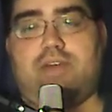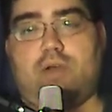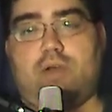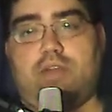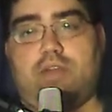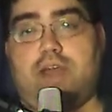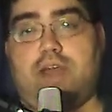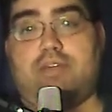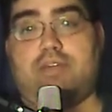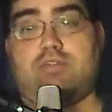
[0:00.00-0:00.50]

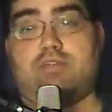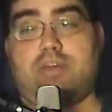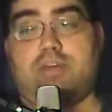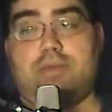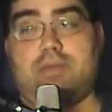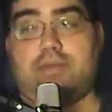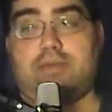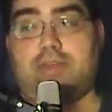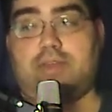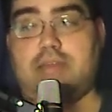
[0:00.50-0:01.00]
live stream
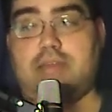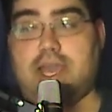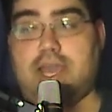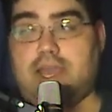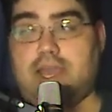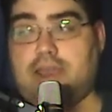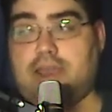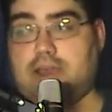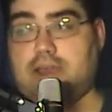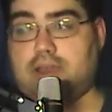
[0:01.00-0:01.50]
every
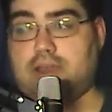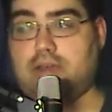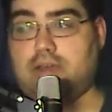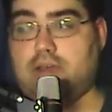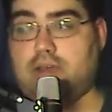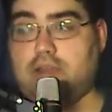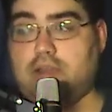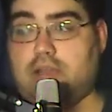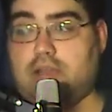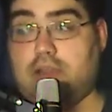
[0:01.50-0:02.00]
day.
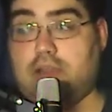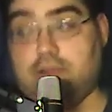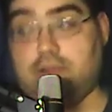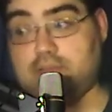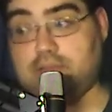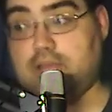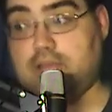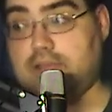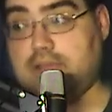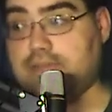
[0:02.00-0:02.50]
I I have a
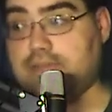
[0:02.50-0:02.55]
life.